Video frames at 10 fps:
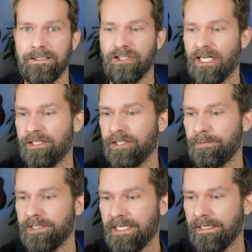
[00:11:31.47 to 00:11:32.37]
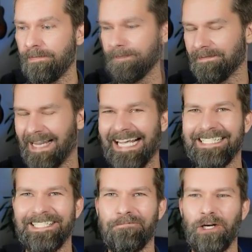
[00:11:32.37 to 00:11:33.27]
ChatGPT.
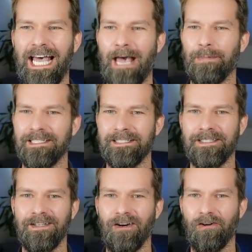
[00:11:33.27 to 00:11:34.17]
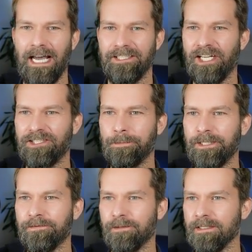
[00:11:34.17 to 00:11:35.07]
Let's see what happens. All right,
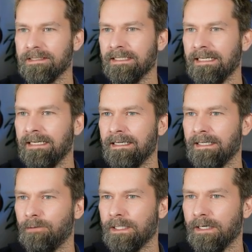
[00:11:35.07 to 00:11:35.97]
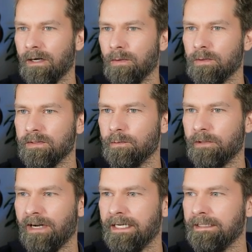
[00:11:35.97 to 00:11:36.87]
ChatGPT first. Here we go. So we're
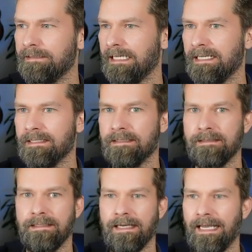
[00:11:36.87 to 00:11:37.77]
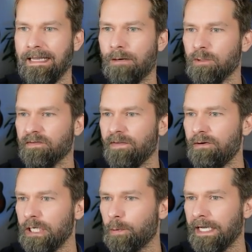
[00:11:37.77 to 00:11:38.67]
running the test and that was
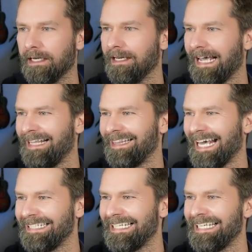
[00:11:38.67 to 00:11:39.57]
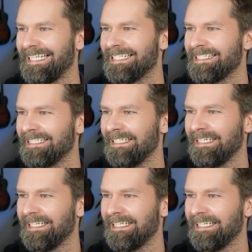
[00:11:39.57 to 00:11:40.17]
very quick. That is